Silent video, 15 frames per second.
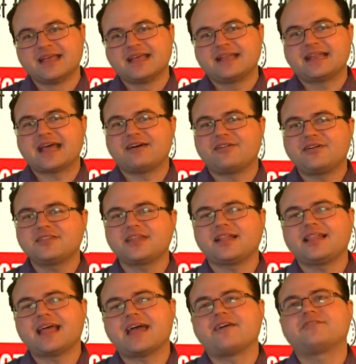Now, on the
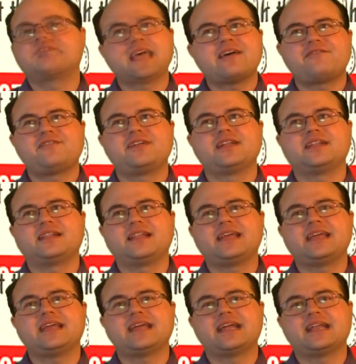left,
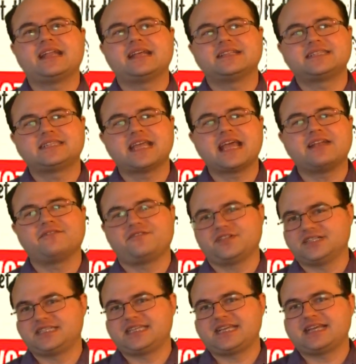definitely in its
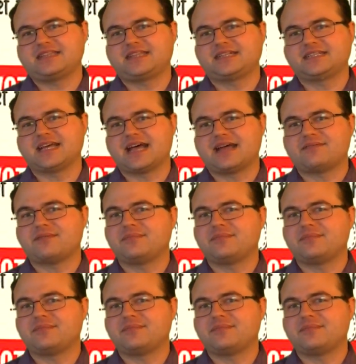infancy at the time,